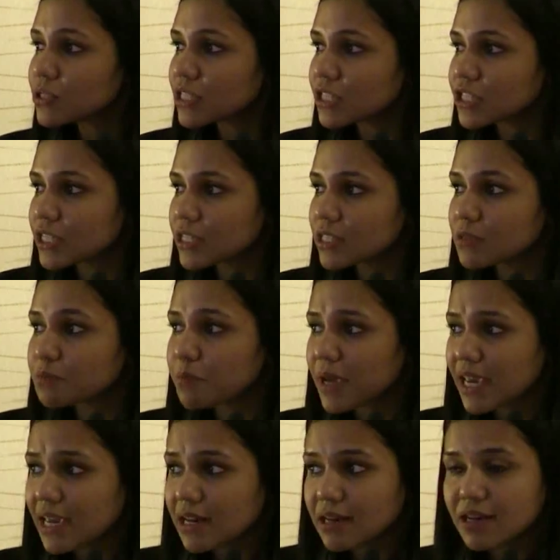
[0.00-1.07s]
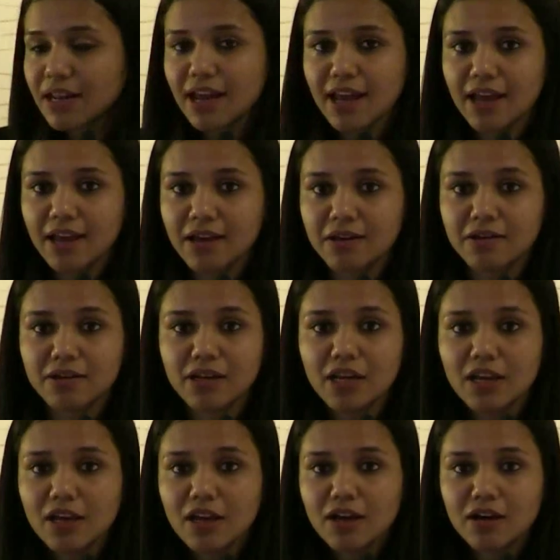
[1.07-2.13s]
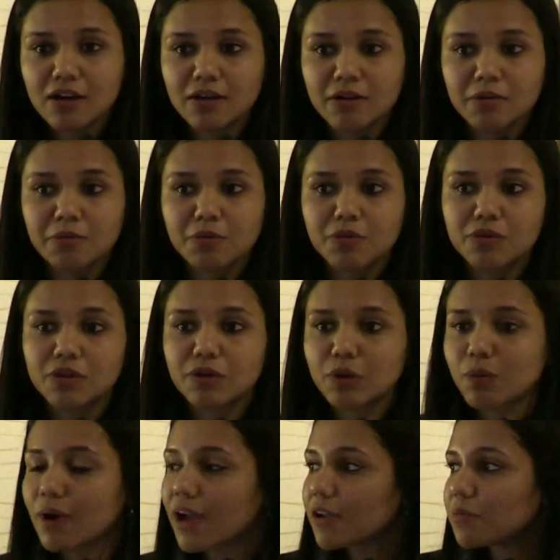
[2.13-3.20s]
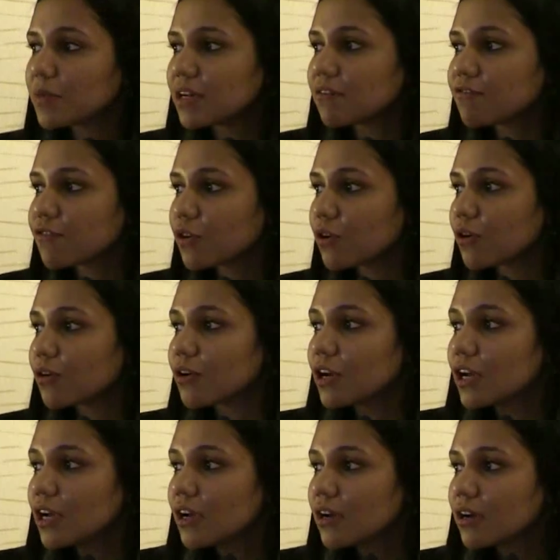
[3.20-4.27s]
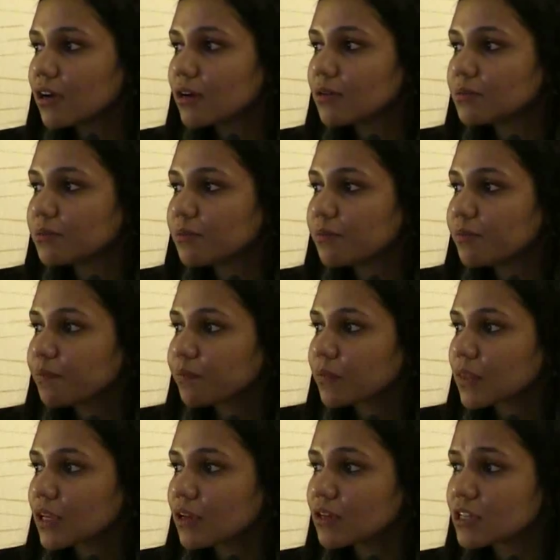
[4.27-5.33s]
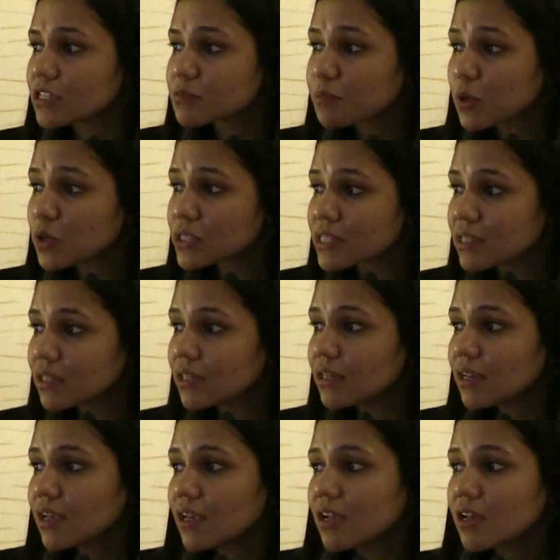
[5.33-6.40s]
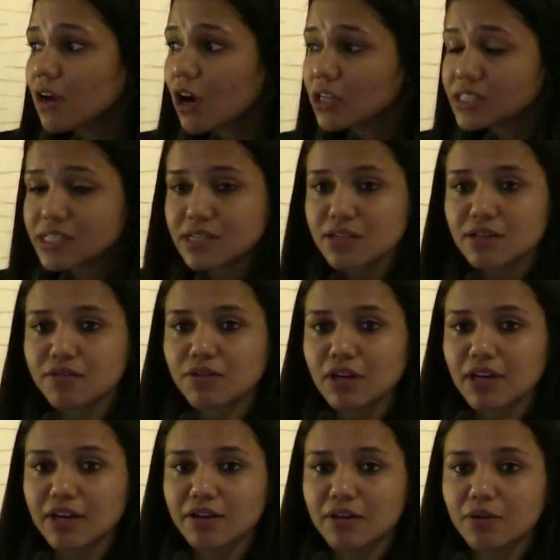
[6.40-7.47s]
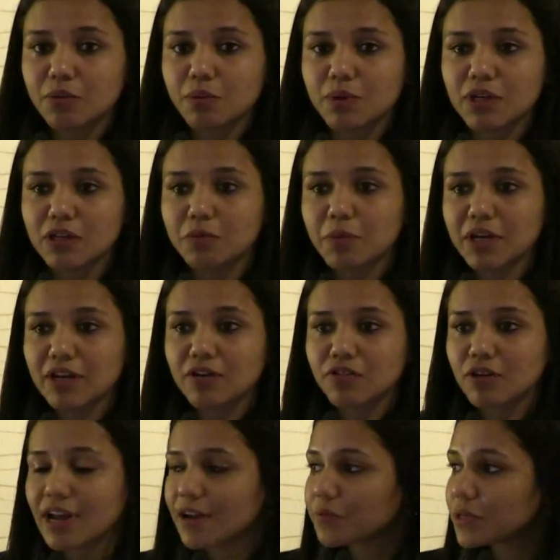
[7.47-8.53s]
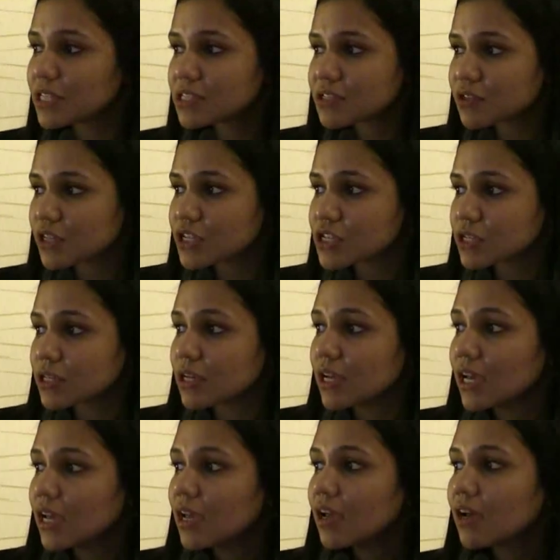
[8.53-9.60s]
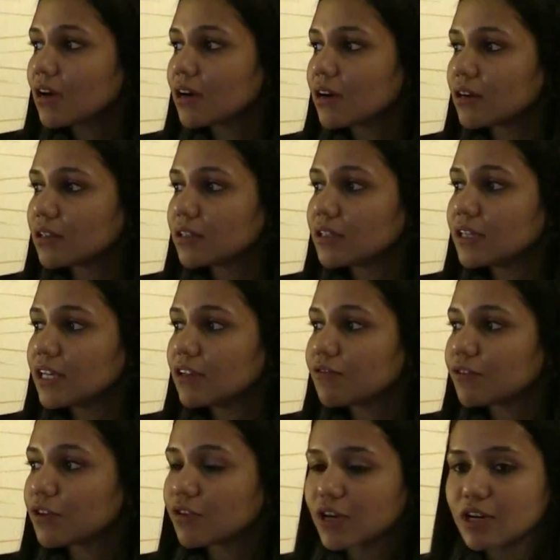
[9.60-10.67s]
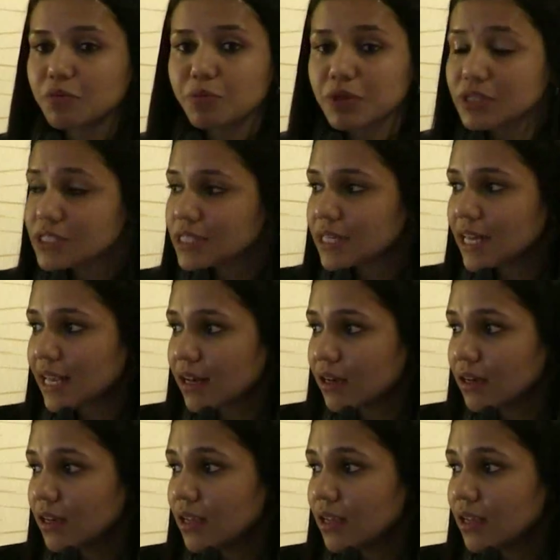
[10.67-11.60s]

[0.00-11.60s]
such as pain and the requirement for disposal cost related with parenteral administration, the need for trained personnel.